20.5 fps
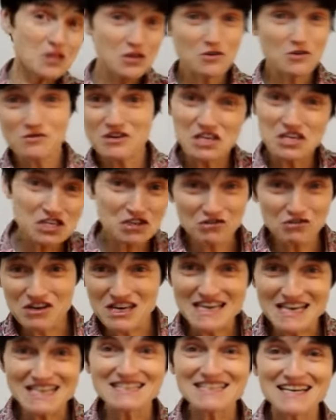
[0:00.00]
You
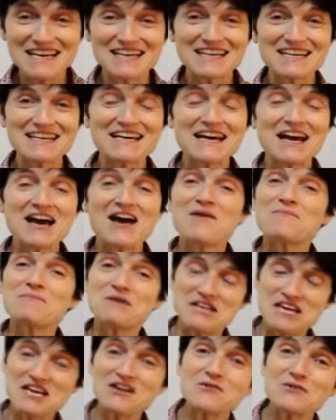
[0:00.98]
enjoy eating,
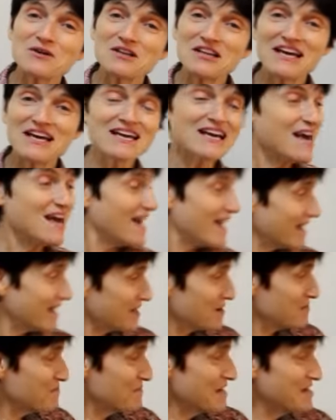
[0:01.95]
but equally,
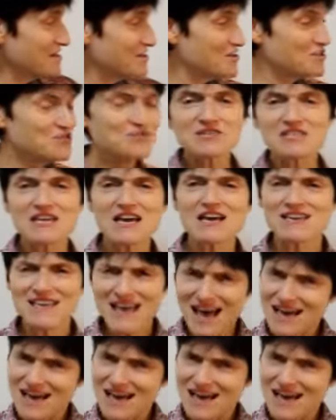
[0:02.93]
it can mean that you say,